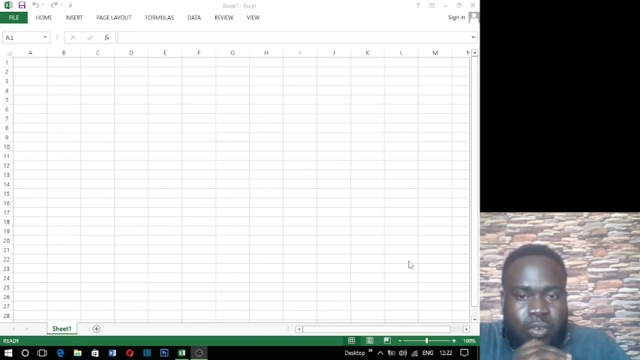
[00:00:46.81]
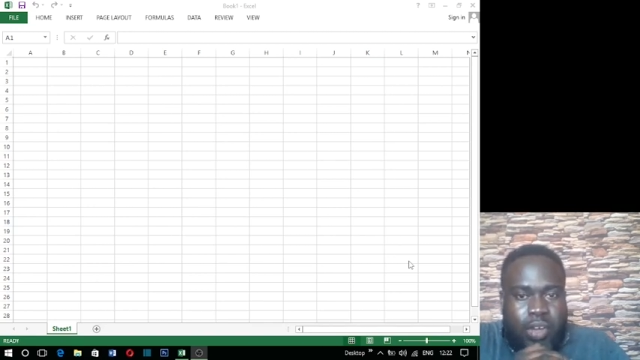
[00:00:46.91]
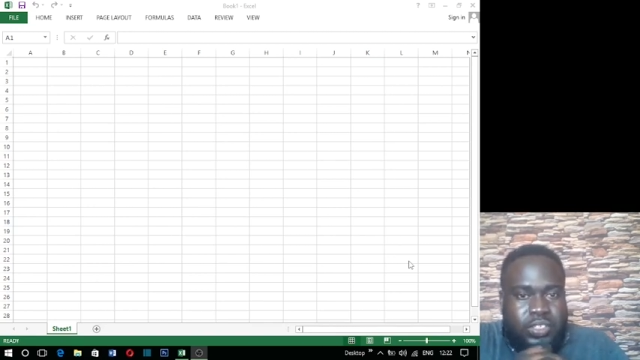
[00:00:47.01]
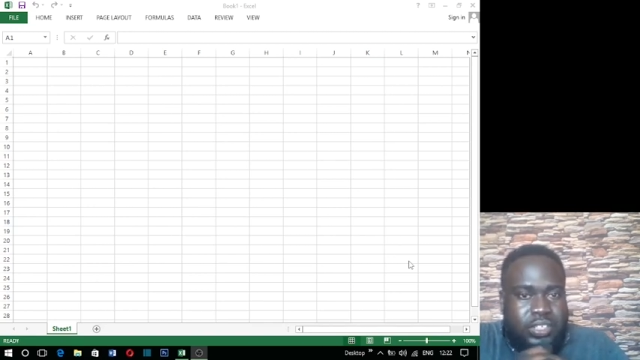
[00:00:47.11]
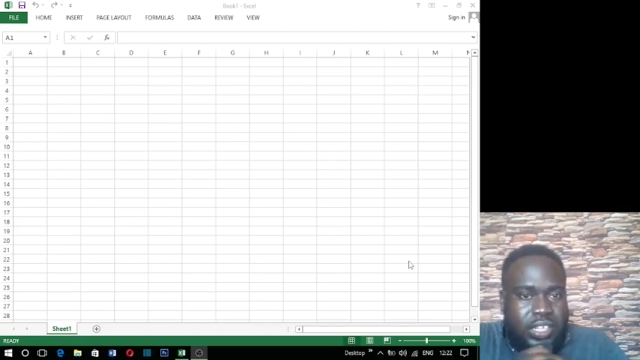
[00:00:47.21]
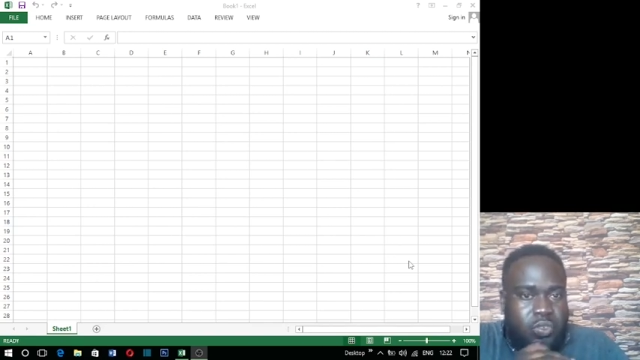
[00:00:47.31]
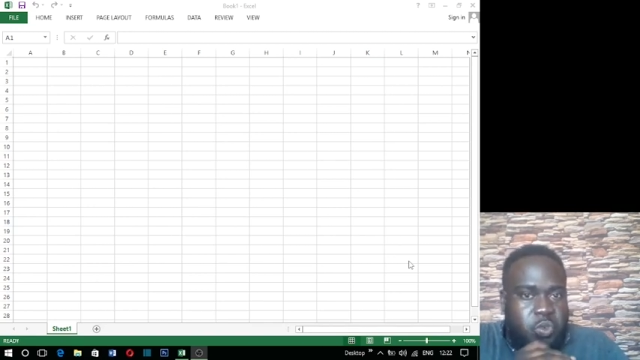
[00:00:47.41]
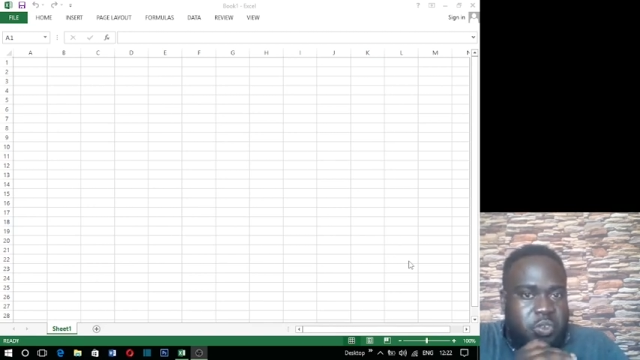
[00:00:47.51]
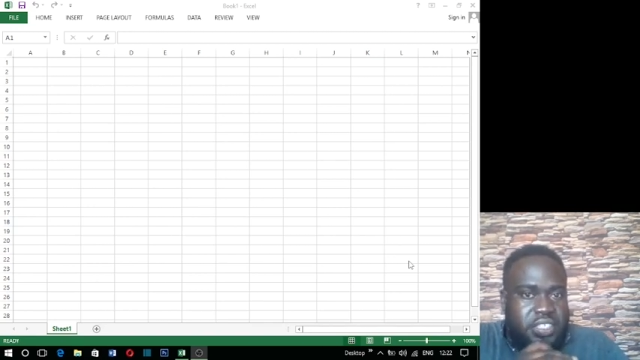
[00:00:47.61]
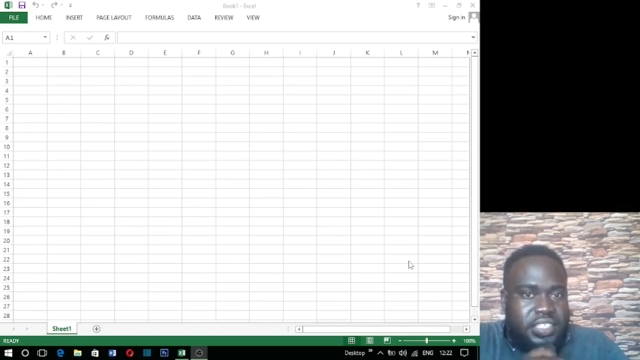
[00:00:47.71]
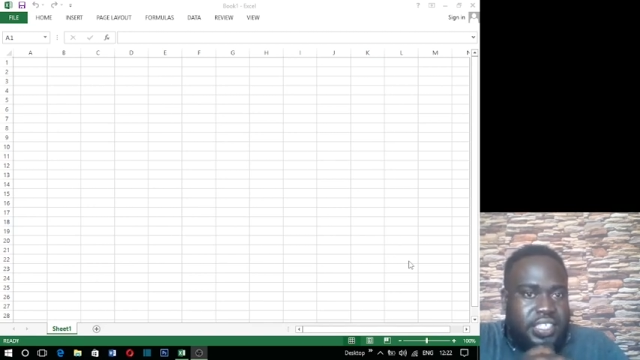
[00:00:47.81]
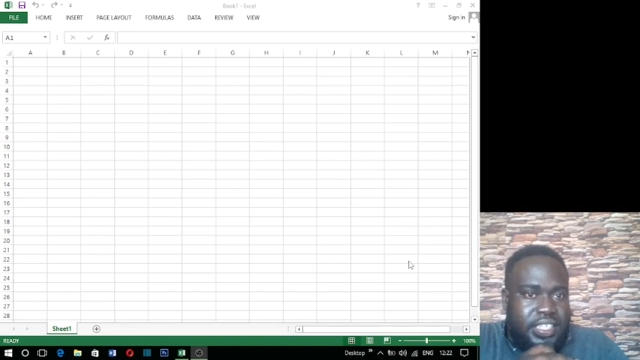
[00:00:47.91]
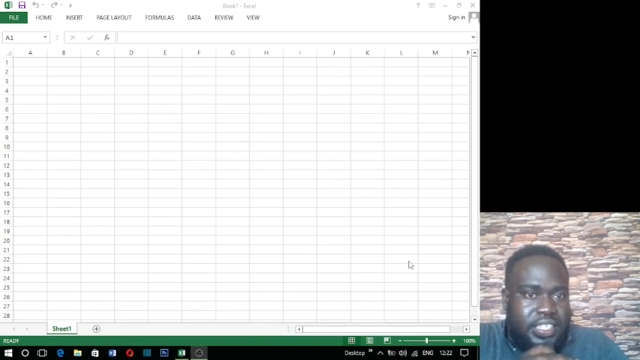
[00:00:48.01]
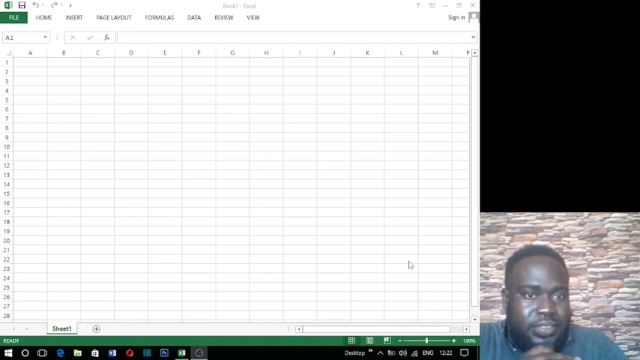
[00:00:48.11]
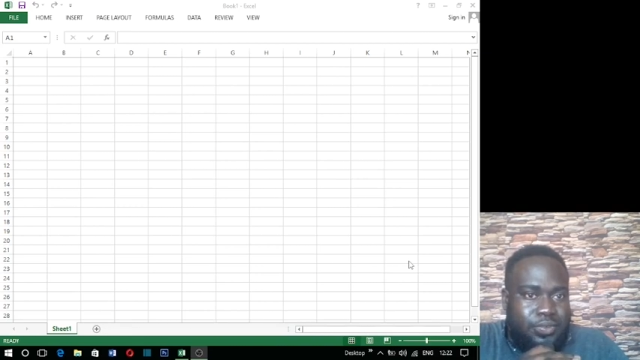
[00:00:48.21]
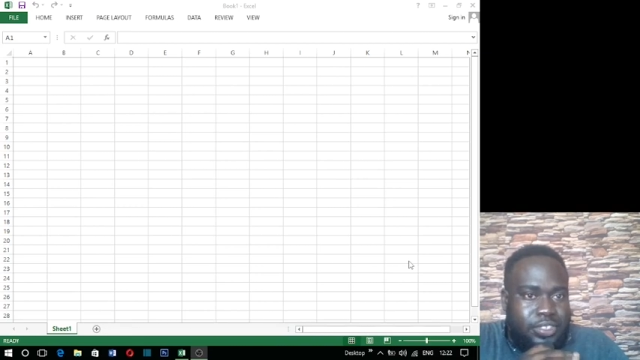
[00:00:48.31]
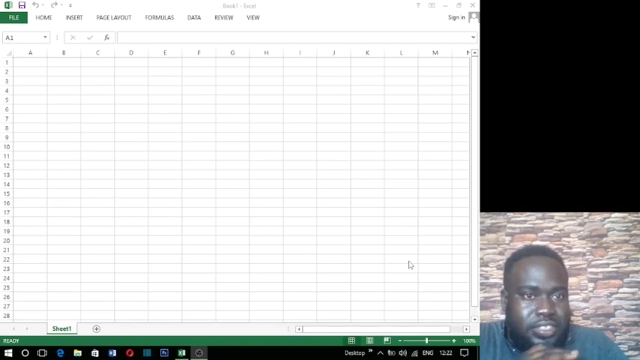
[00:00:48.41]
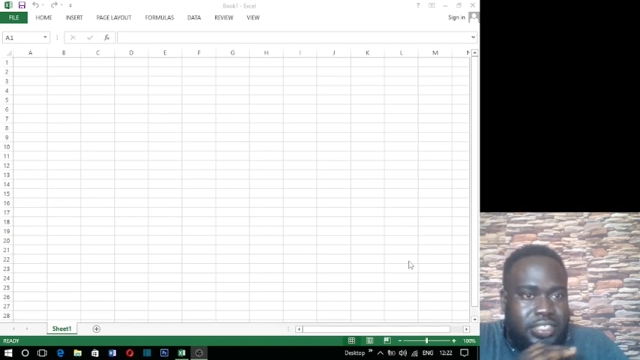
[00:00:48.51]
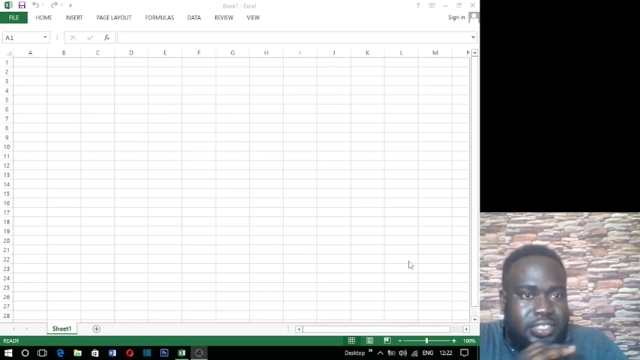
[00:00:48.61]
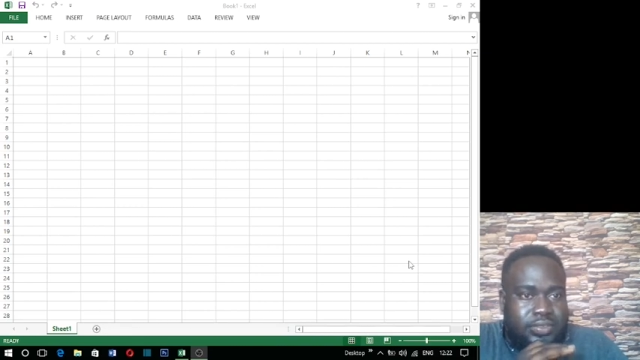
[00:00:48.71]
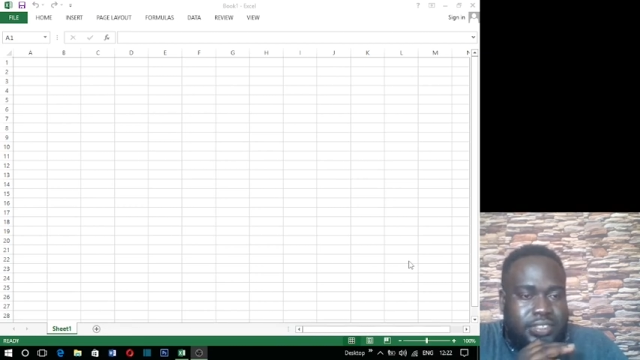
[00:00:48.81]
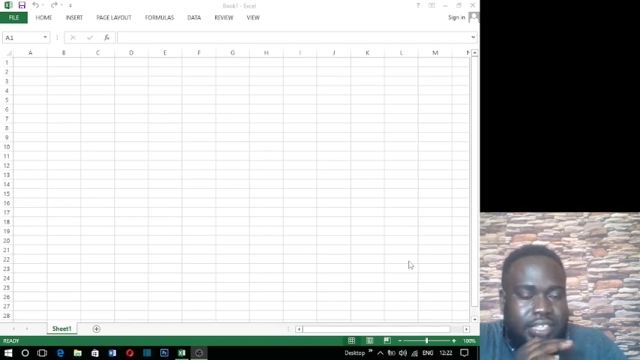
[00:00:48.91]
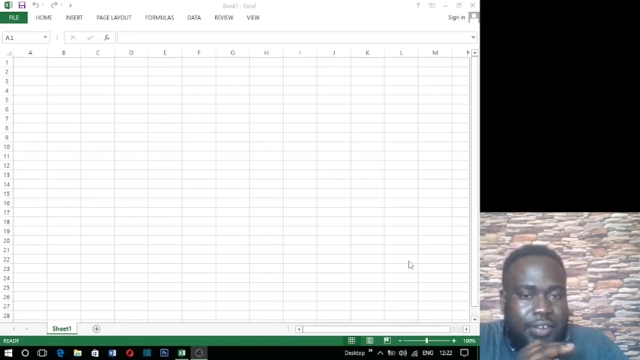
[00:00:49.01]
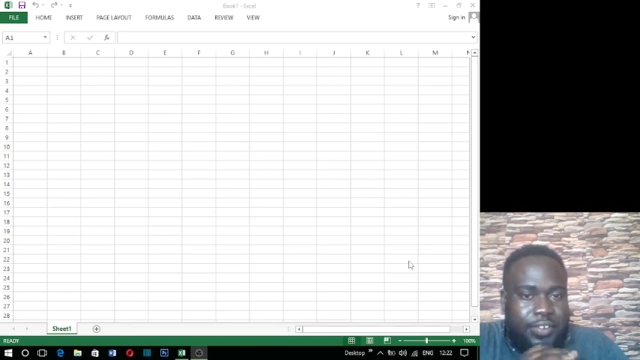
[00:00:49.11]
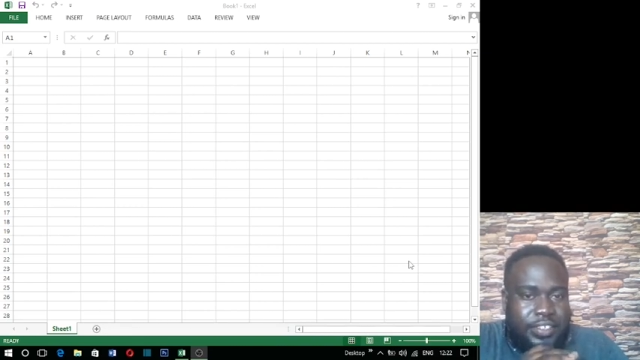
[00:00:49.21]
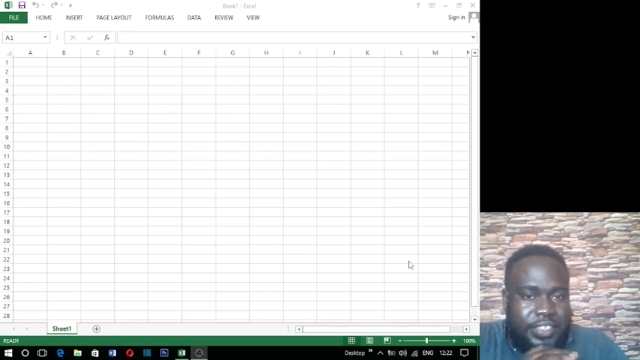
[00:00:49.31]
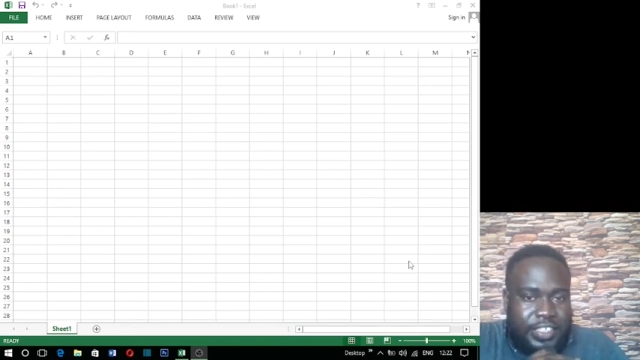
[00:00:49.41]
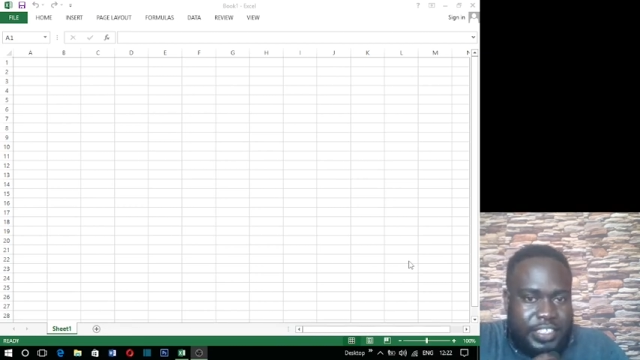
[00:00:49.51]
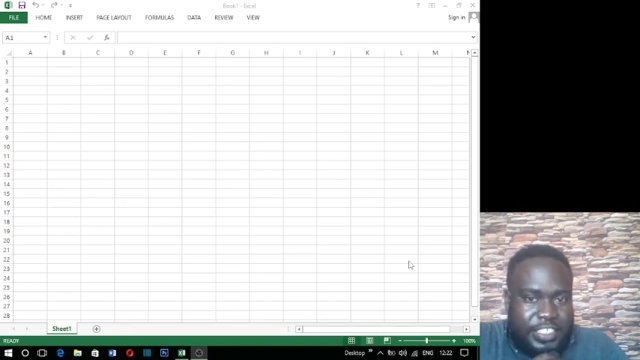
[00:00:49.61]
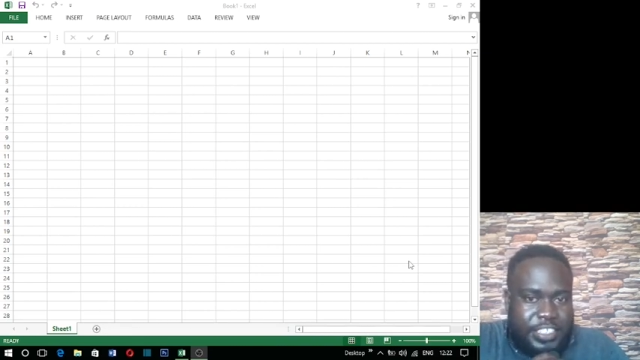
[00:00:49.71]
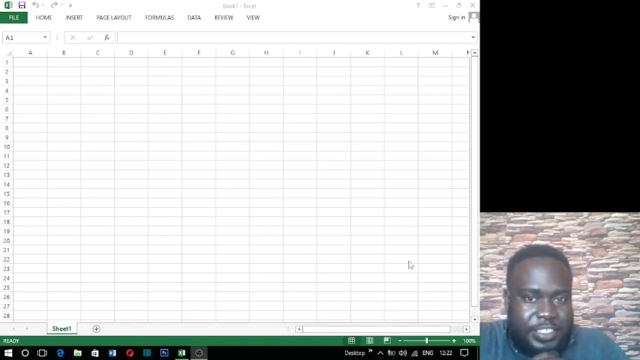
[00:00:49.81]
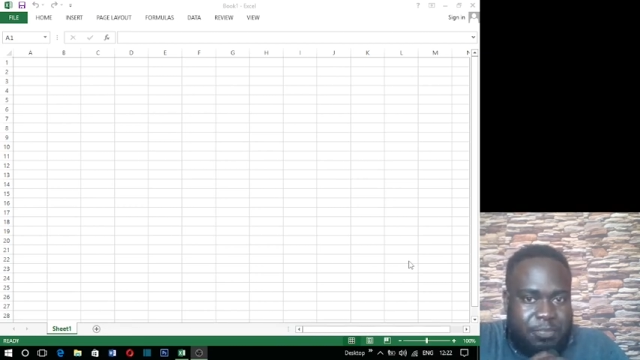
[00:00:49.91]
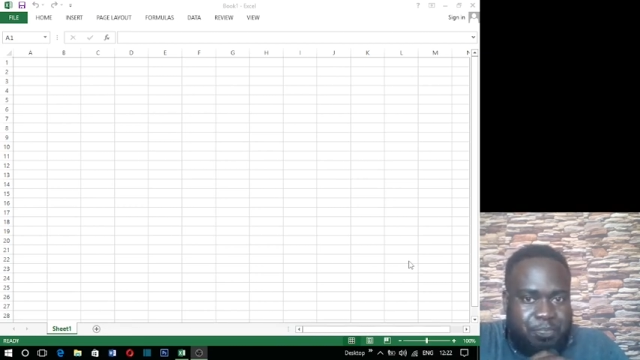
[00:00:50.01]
what you can do with it, and any features which are found in it.